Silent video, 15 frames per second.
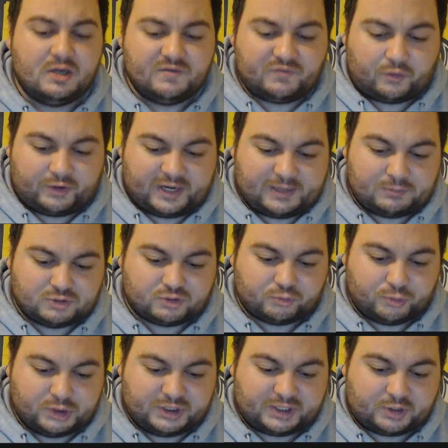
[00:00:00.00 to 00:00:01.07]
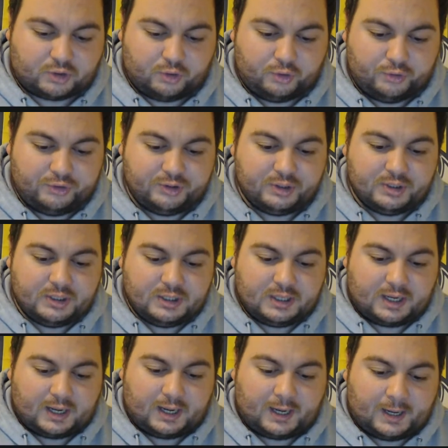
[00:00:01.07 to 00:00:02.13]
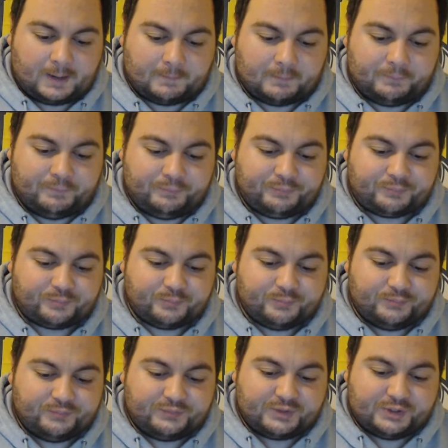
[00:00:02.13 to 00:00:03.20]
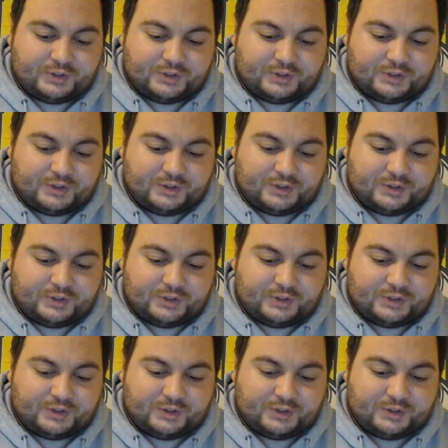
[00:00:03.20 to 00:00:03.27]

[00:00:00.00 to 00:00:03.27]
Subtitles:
Thought he was really good. I don't